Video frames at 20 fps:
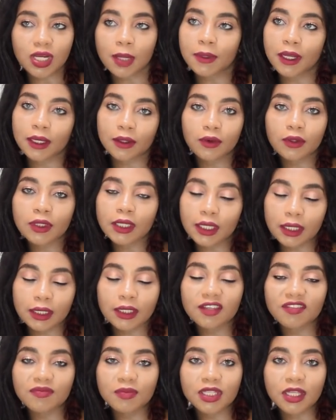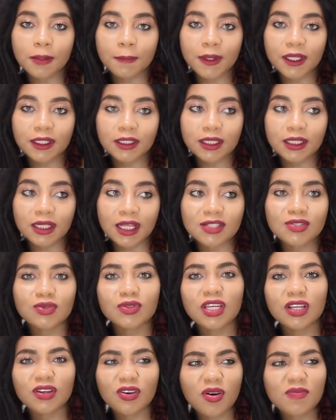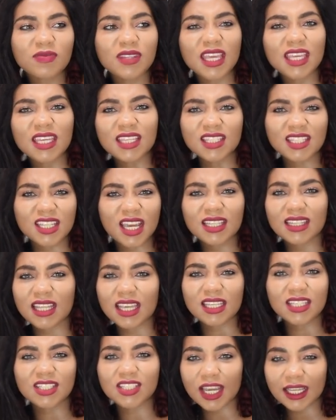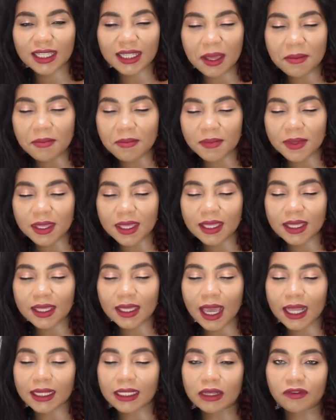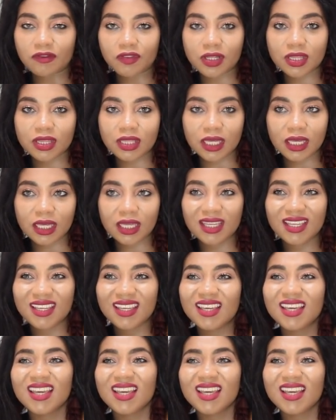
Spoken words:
I'm like, okay, give me the painkiller. So they come, they injected me and everything.